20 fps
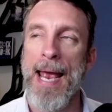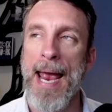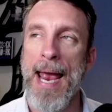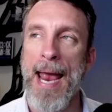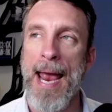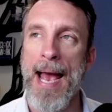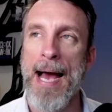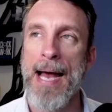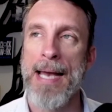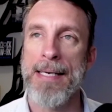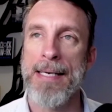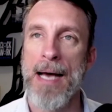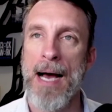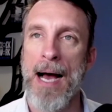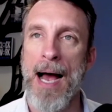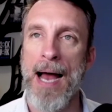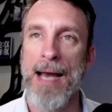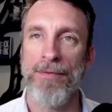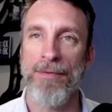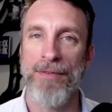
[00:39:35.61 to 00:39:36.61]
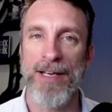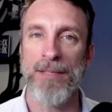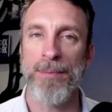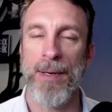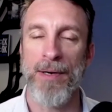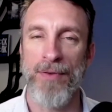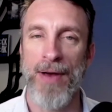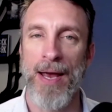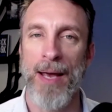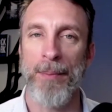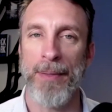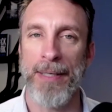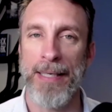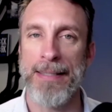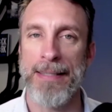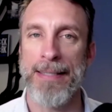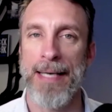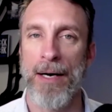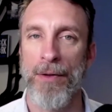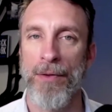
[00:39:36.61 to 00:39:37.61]
And uh, I had to face my family and
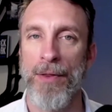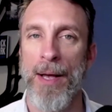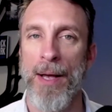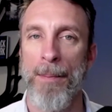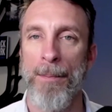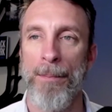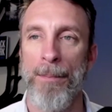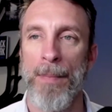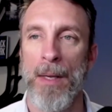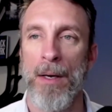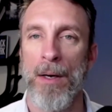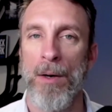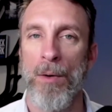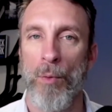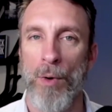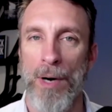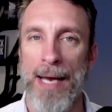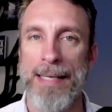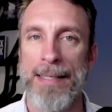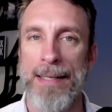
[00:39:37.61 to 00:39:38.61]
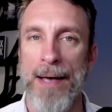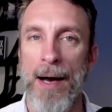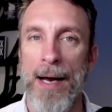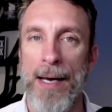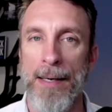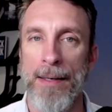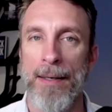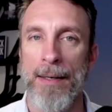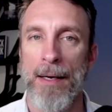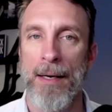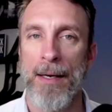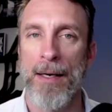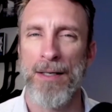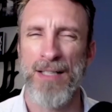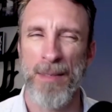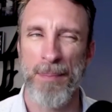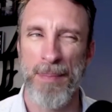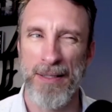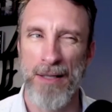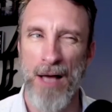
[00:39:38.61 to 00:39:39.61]
tell them what I had done, because
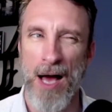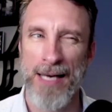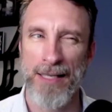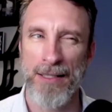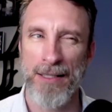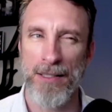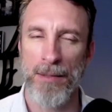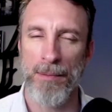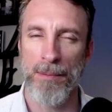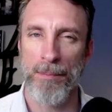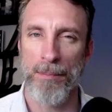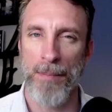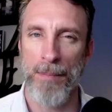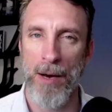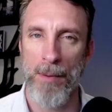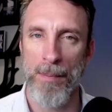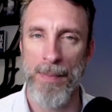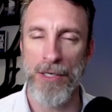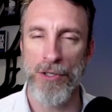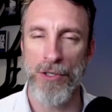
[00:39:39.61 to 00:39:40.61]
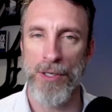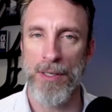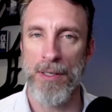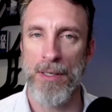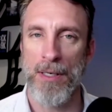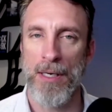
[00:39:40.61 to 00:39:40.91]
I'd been lying to them by omission.